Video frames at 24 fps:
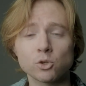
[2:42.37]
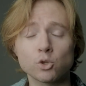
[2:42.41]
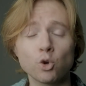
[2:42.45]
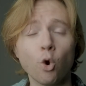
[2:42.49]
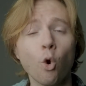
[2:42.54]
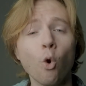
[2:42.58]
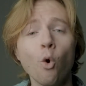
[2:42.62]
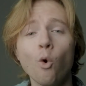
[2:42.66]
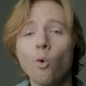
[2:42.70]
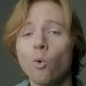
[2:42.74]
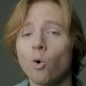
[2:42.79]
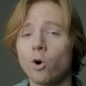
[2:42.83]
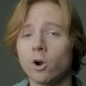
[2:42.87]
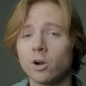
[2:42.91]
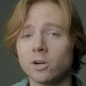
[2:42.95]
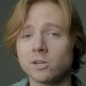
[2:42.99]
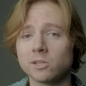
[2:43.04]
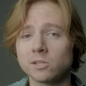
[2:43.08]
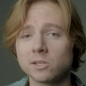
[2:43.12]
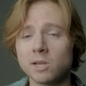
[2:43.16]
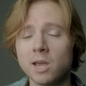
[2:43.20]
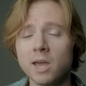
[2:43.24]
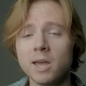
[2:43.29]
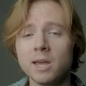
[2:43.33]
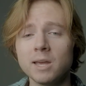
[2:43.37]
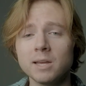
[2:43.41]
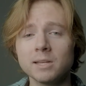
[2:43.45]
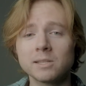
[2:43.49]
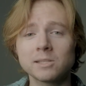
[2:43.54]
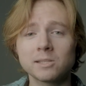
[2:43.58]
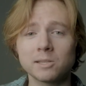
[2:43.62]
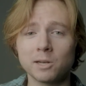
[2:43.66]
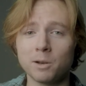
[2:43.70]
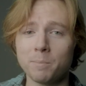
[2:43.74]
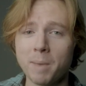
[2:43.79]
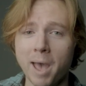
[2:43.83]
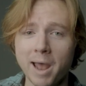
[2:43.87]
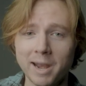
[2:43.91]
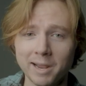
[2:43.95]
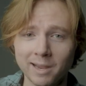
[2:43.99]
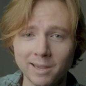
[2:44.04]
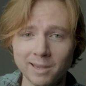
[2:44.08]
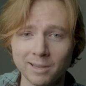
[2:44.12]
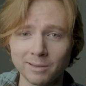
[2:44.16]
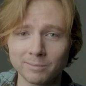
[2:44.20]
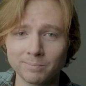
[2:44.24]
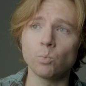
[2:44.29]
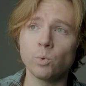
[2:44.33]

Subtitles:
towards cinematic.